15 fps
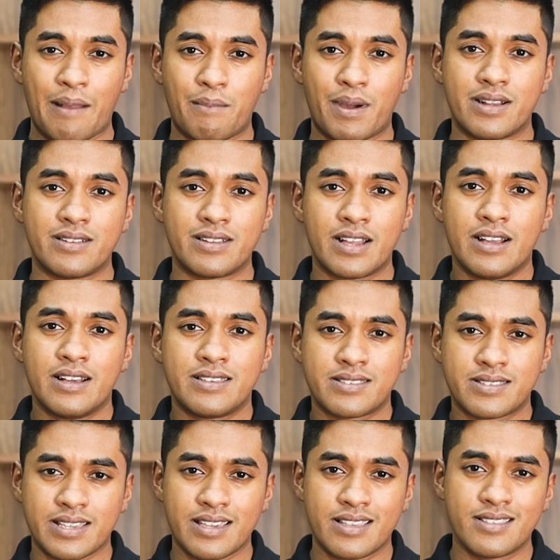uh, but
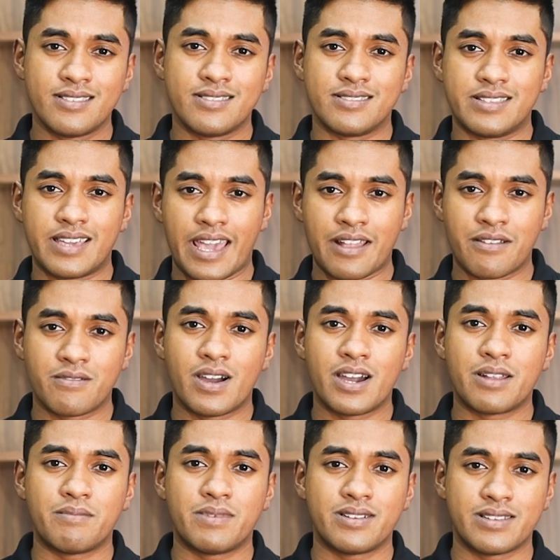still the
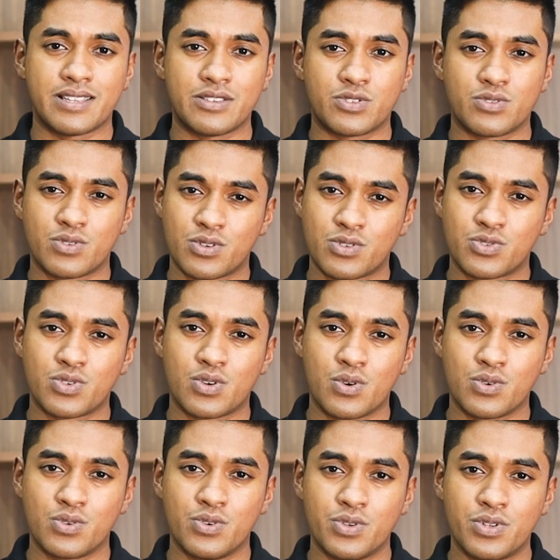environment is not
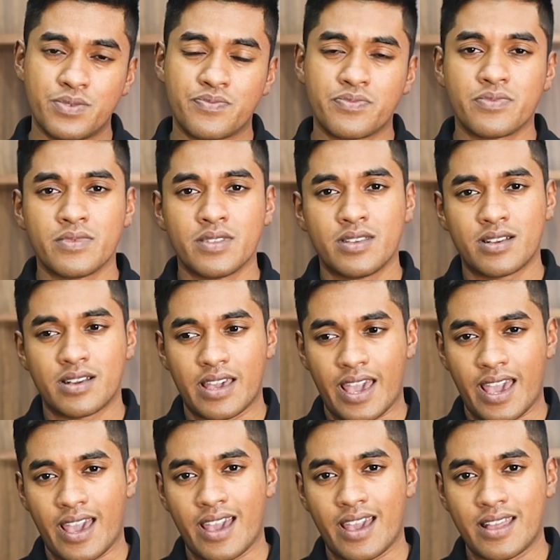so good,
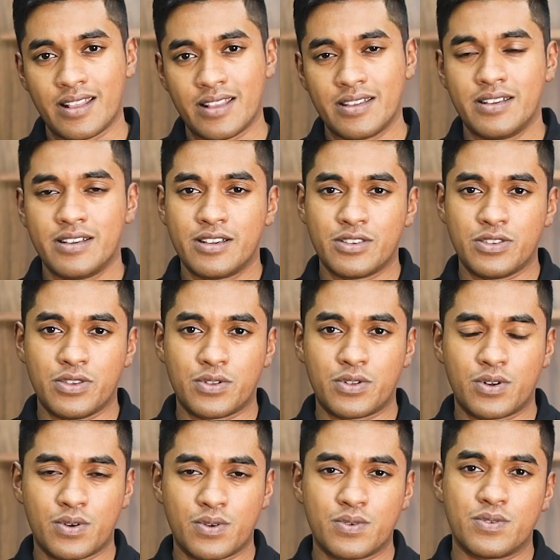and you
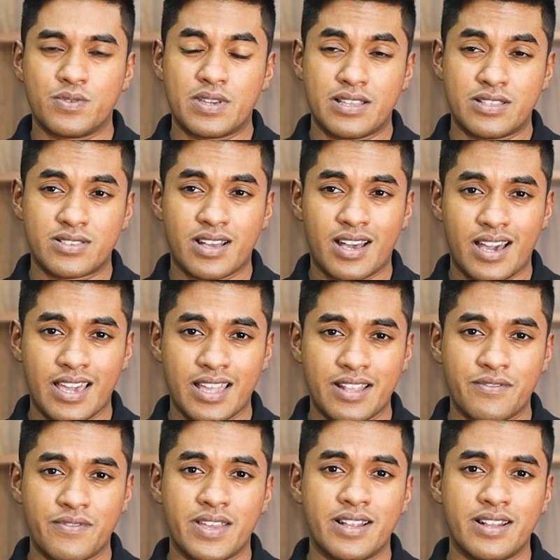know it's
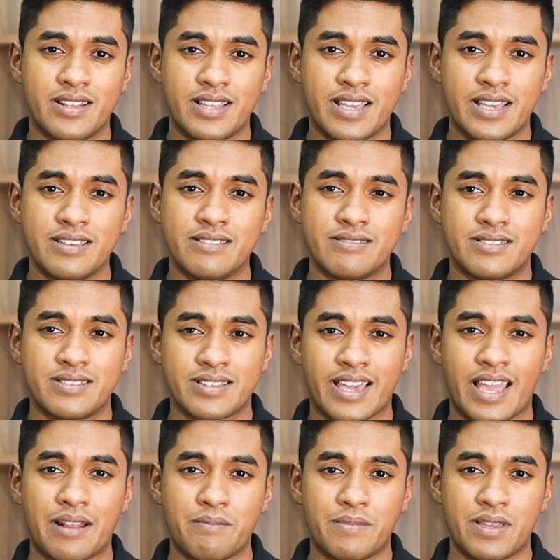highly windy,
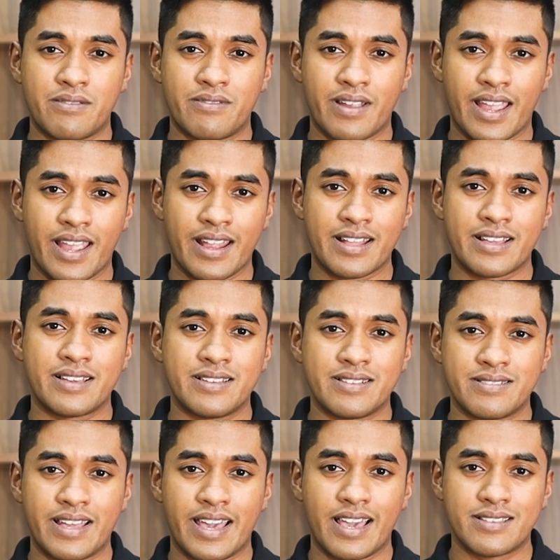can be rainy
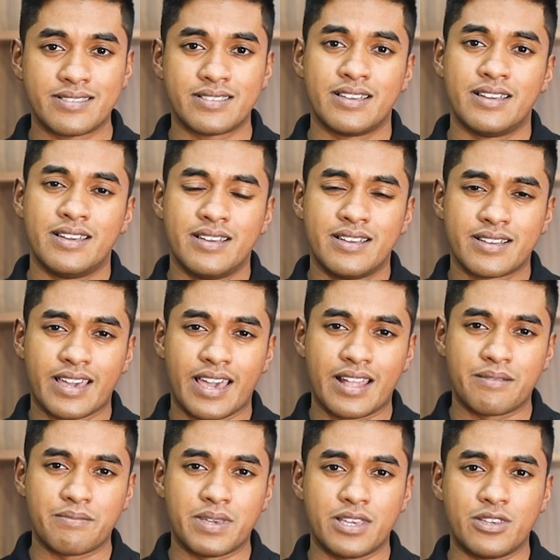days,
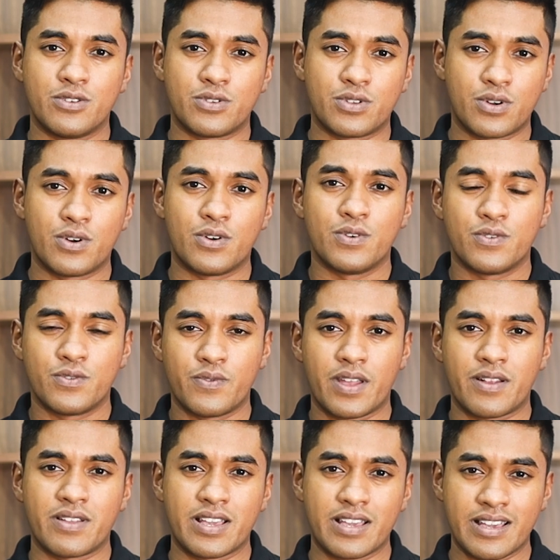can be, you know,
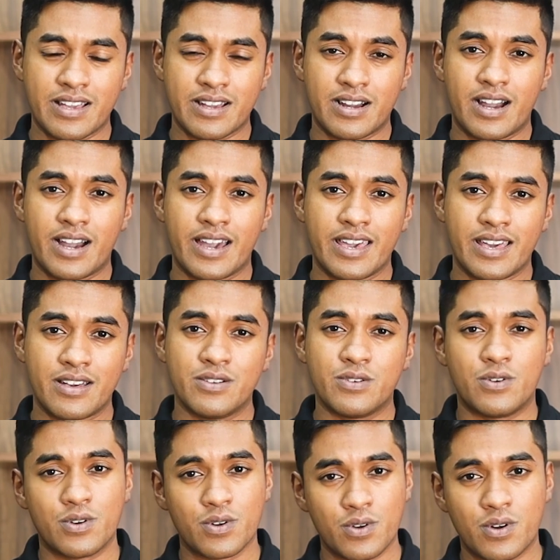very higher
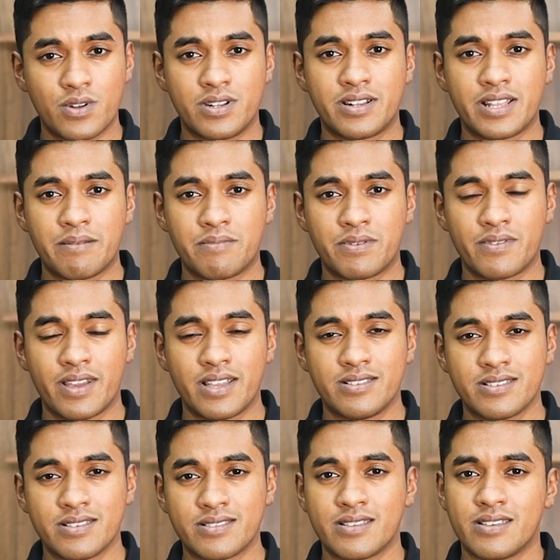or colder
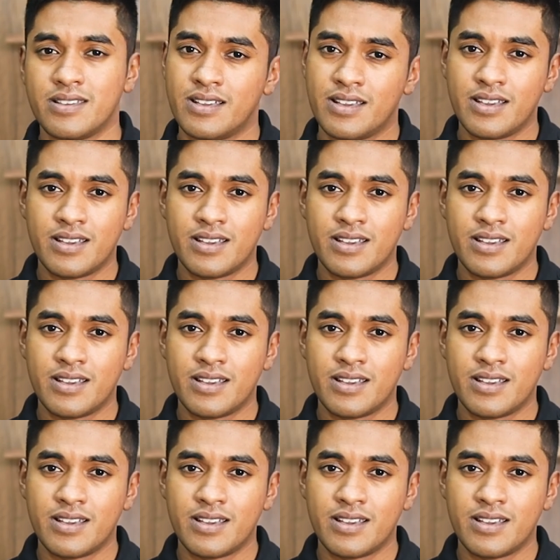temperatures,